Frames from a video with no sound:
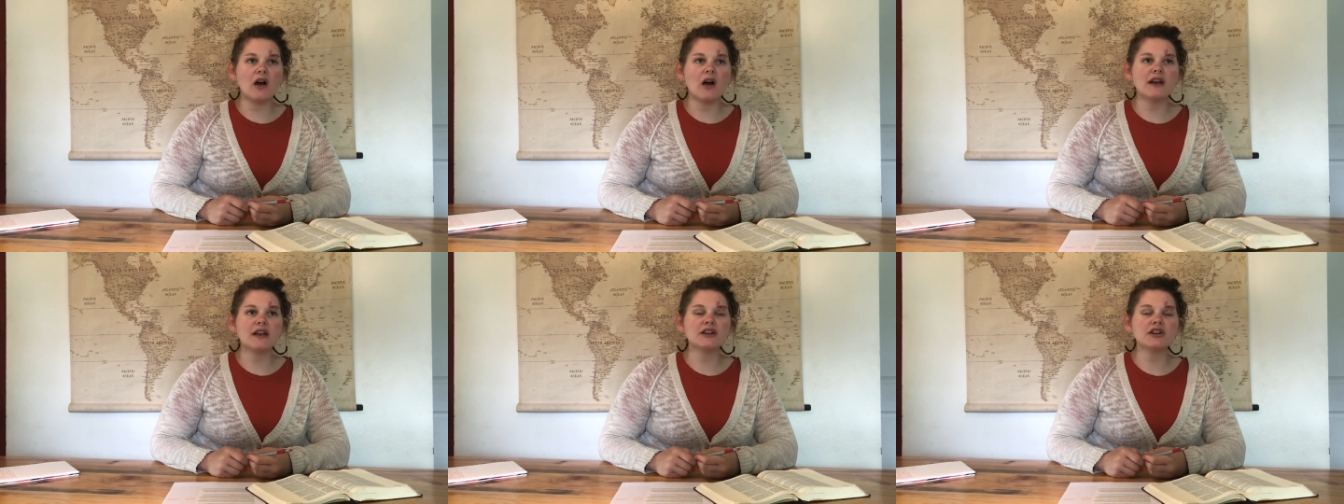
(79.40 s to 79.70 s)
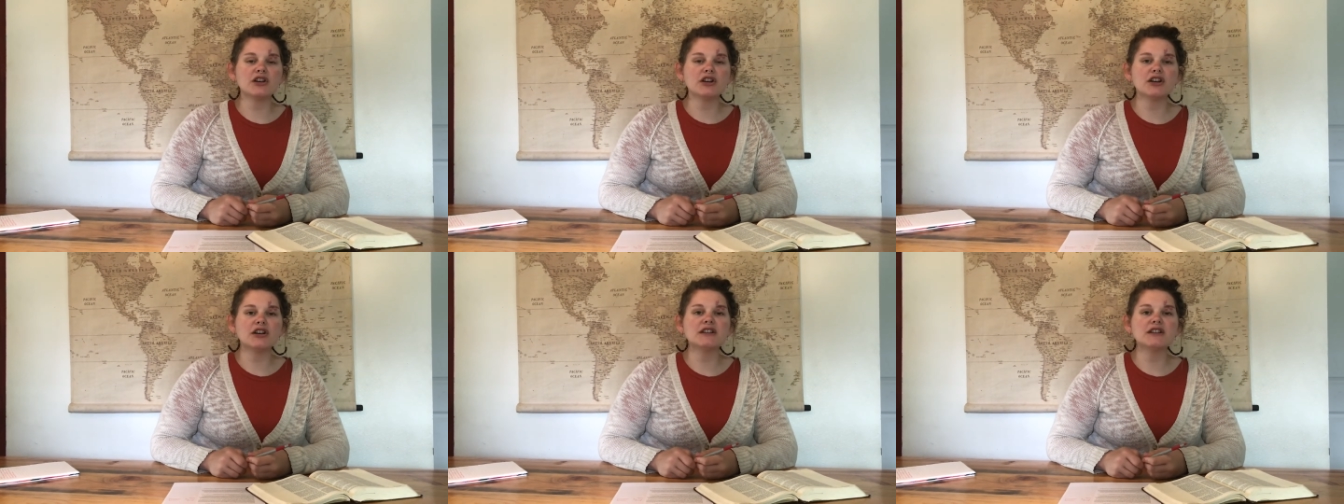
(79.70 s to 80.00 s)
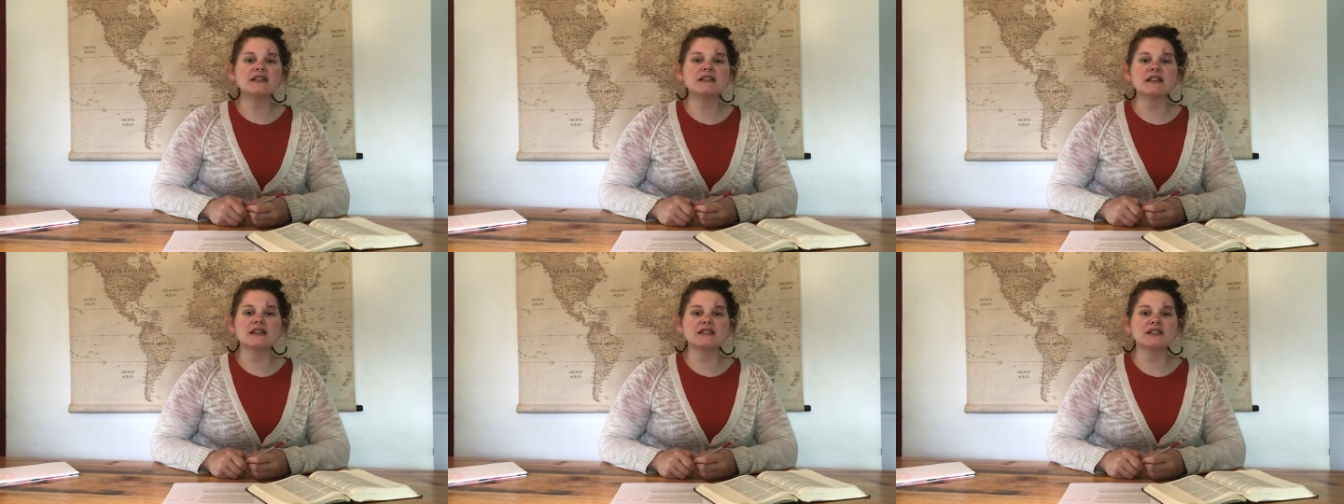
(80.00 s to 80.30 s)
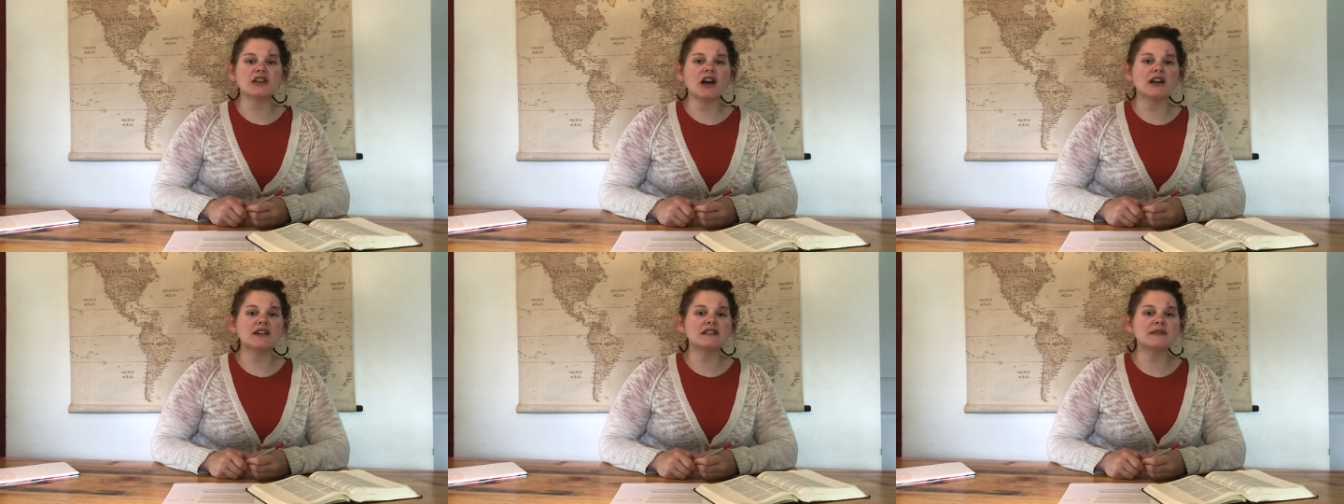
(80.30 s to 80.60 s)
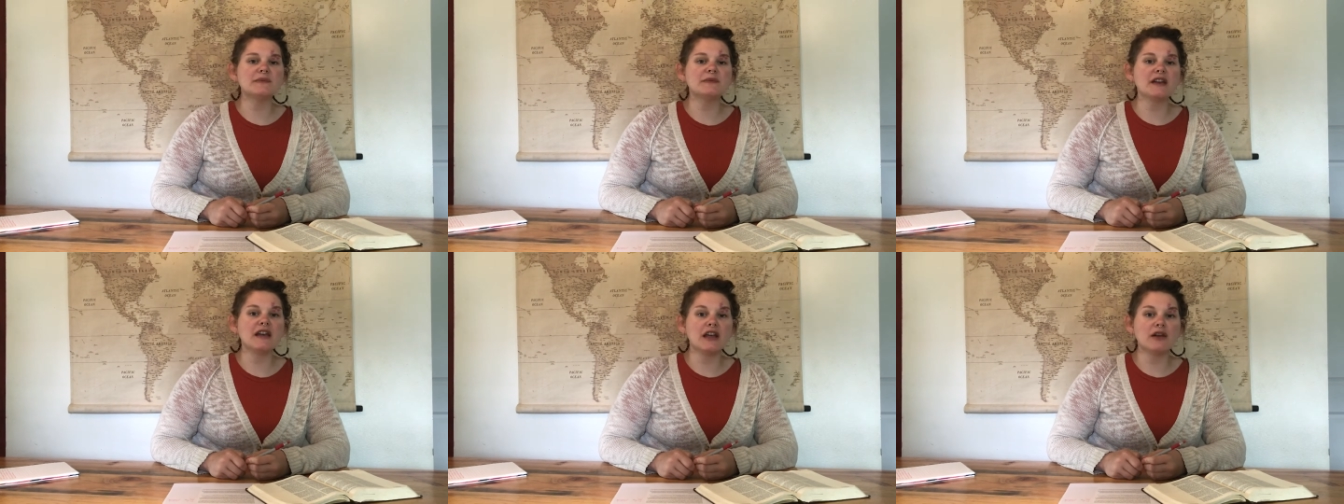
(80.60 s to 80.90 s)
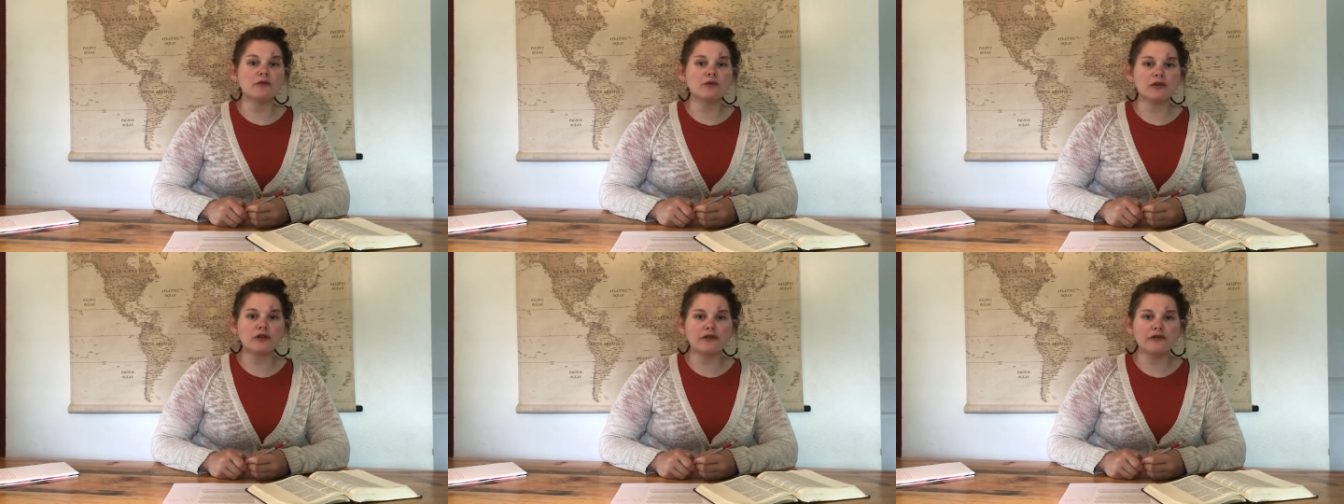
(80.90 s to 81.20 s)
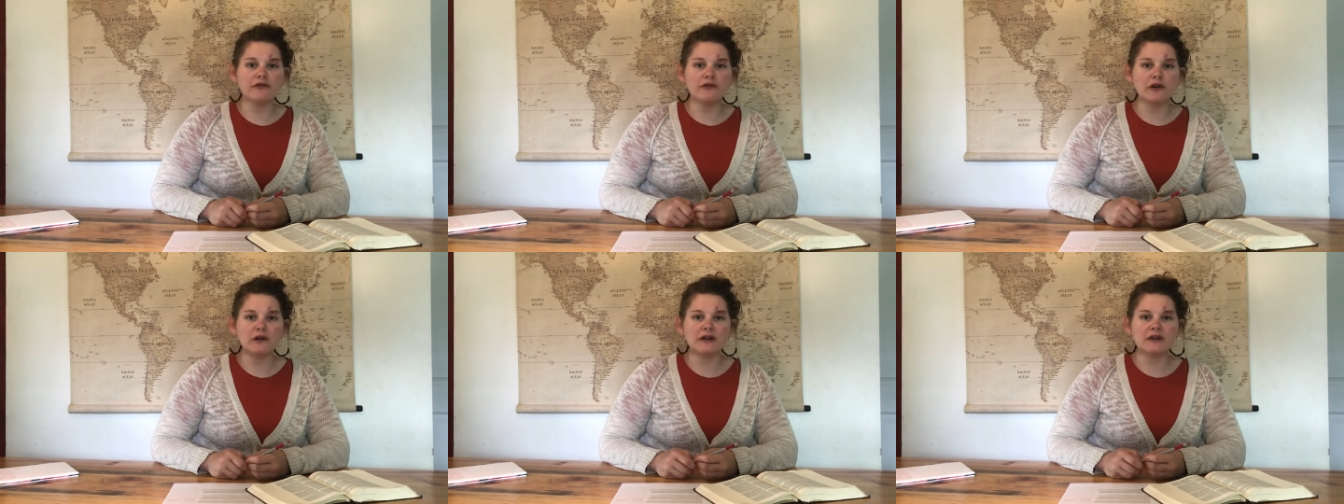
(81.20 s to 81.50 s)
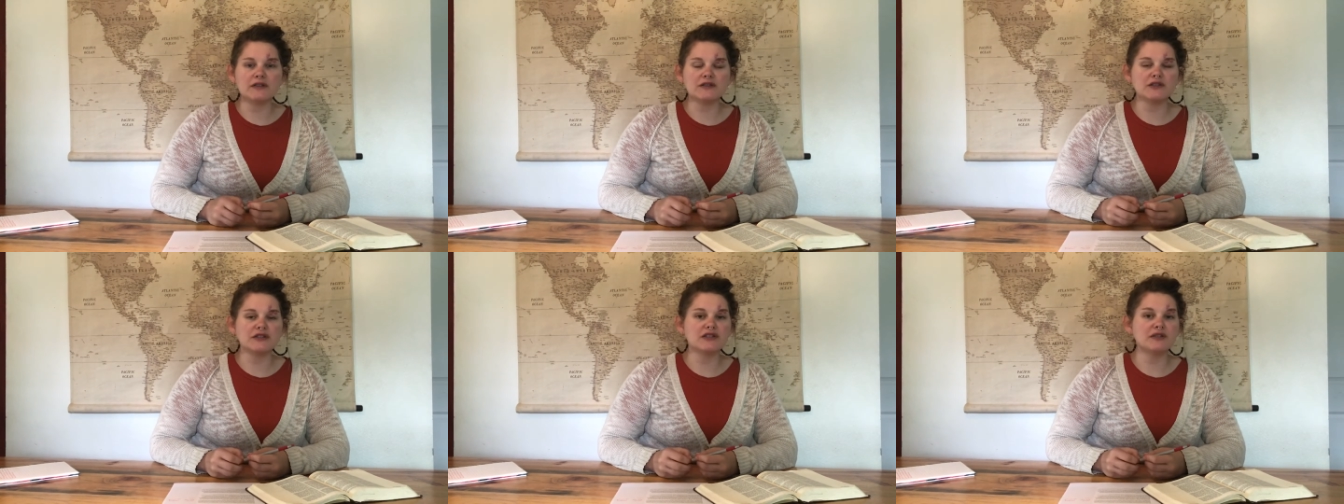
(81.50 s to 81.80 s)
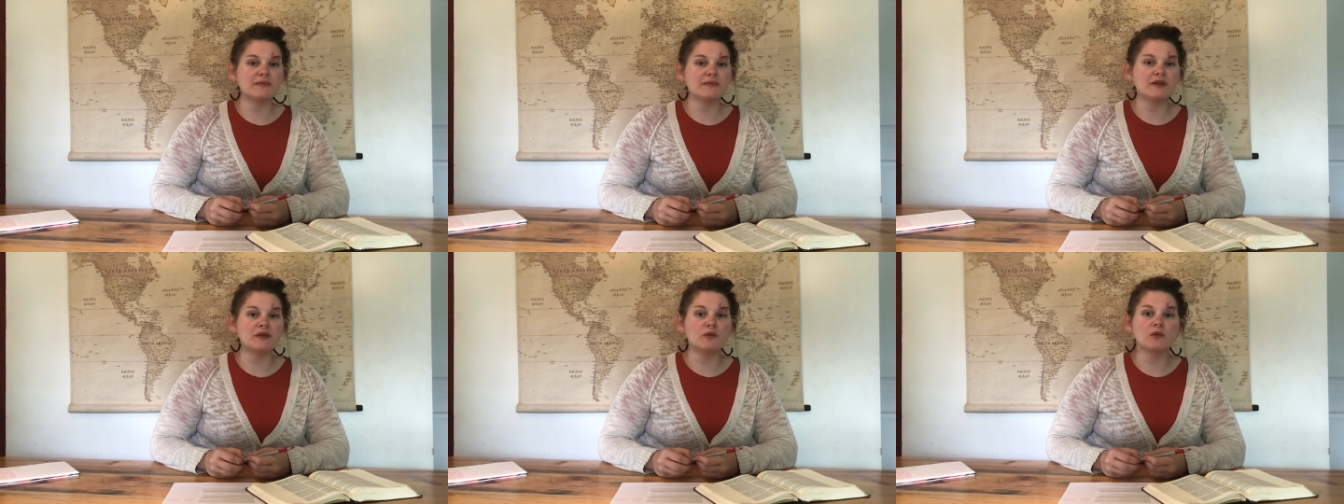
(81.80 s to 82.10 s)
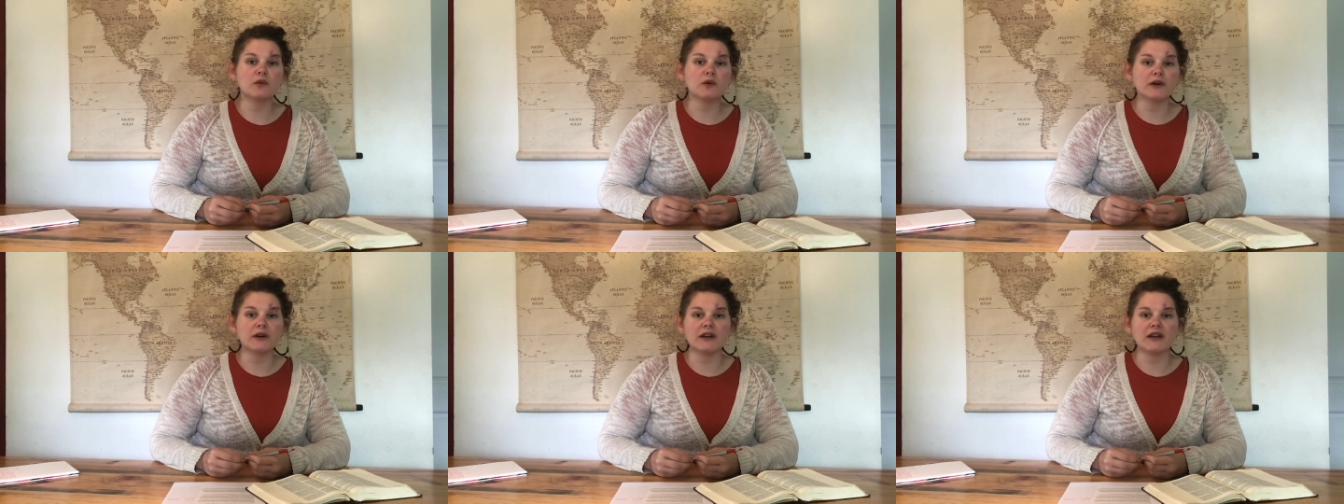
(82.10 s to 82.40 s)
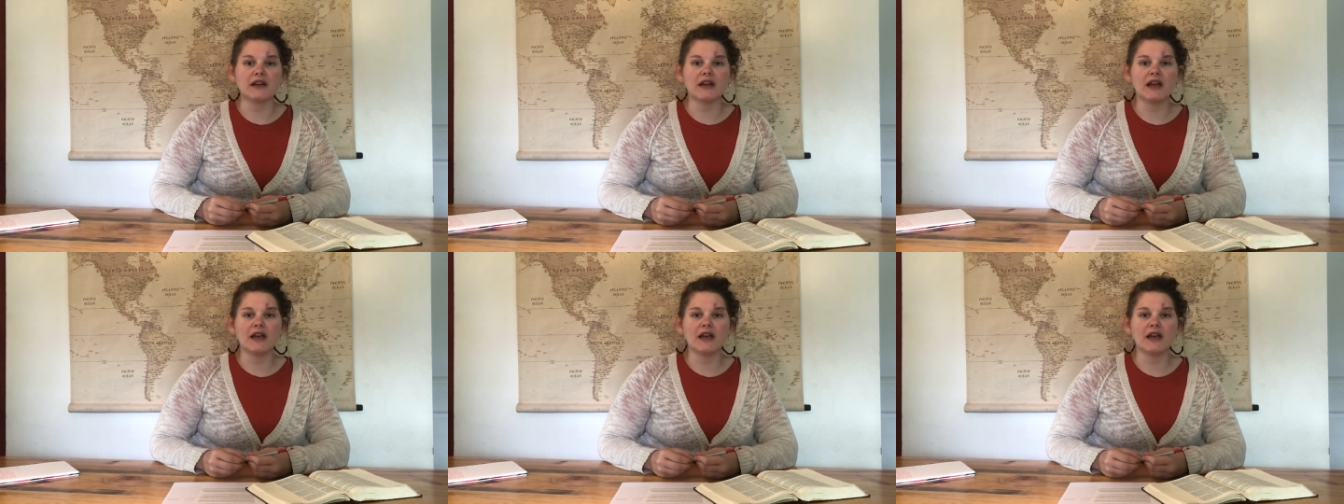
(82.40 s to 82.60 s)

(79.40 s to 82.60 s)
encourages us not to be inward focused or to be worrying.